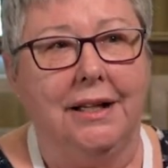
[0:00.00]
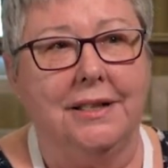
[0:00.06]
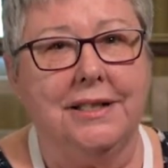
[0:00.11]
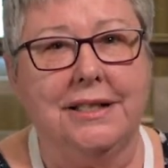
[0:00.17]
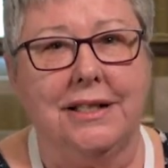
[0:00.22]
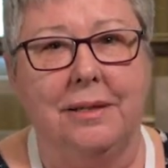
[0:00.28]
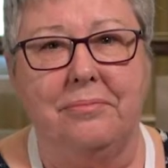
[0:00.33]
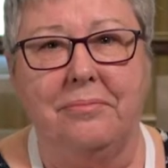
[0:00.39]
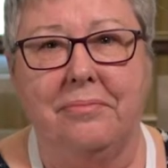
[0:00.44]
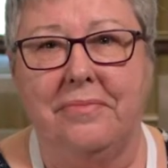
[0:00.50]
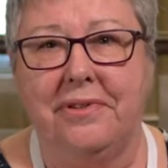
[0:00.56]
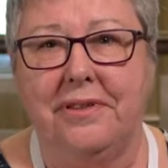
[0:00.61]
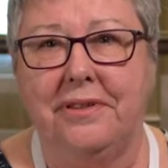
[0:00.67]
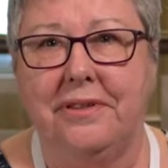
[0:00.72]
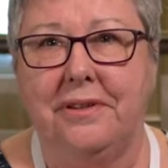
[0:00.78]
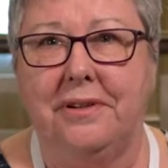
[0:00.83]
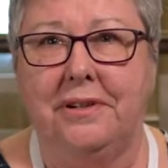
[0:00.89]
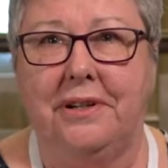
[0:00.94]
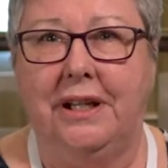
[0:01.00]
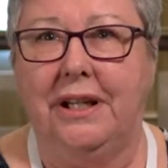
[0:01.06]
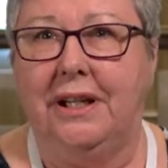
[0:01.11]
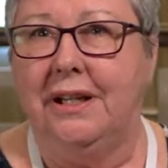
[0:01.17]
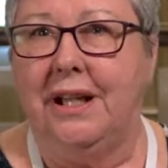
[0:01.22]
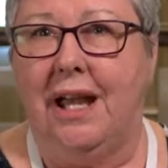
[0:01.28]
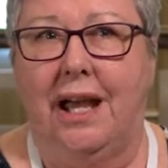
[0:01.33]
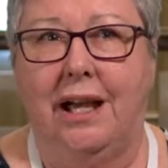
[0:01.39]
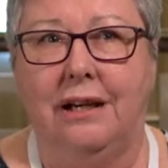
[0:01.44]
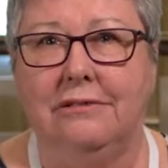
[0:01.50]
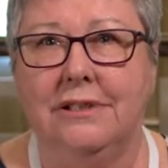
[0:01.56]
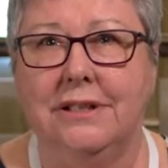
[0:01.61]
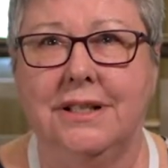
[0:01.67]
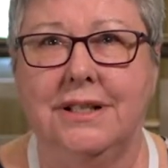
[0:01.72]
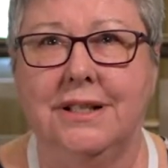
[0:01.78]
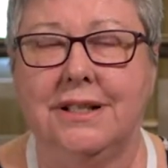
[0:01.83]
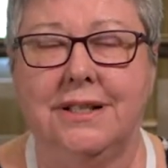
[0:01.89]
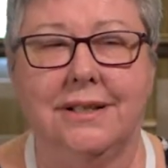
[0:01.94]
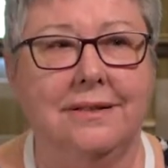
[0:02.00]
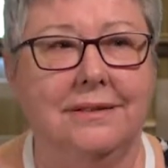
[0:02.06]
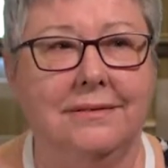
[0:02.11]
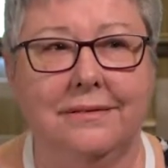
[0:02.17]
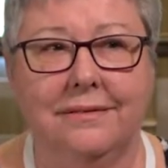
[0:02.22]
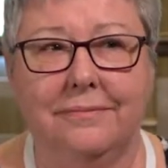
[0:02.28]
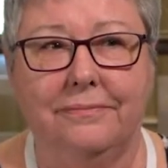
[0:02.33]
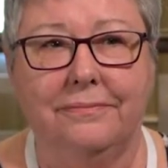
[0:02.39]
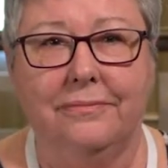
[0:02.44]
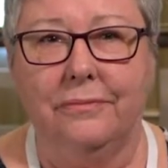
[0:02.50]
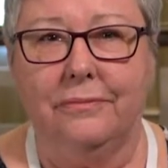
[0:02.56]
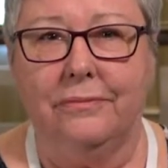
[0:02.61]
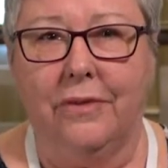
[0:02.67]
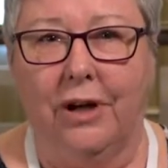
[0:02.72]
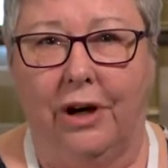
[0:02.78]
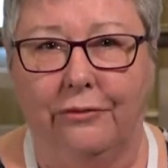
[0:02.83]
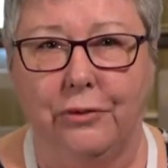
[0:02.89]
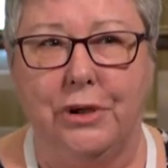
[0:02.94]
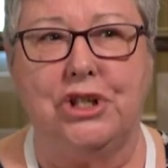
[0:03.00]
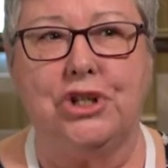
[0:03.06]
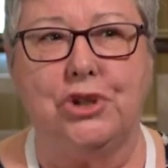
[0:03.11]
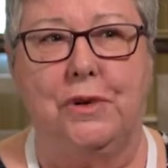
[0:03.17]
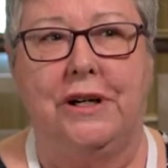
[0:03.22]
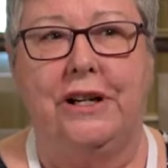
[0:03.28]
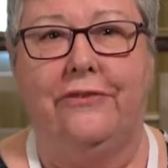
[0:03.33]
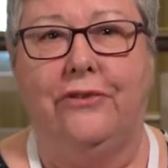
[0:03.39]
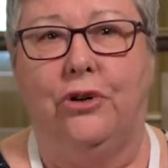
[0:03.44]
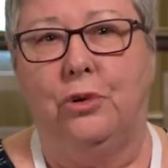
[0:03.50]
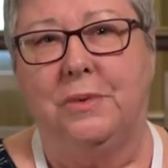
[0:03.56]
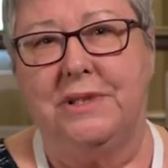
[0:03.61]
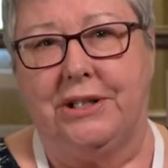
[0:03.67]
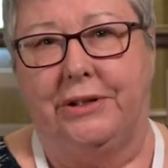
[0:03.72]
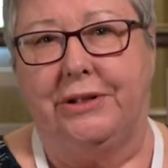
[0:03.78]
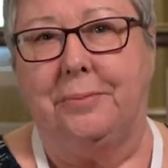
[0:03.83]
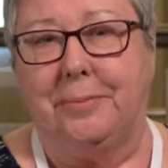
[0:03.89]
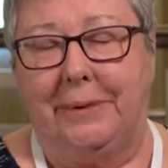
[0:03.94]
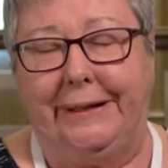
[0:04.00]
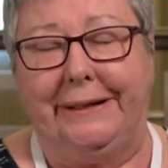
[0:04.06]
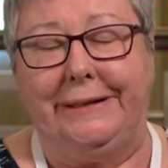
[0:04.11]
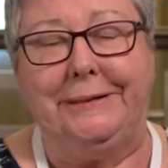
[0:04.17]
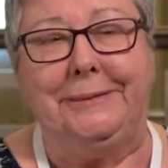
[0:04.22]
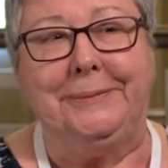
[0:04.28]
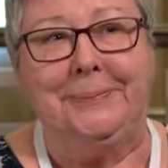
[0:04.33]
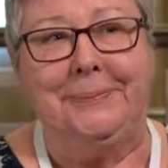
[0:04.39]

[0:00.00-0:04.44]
some 30 hours, of which 24 was on a plane.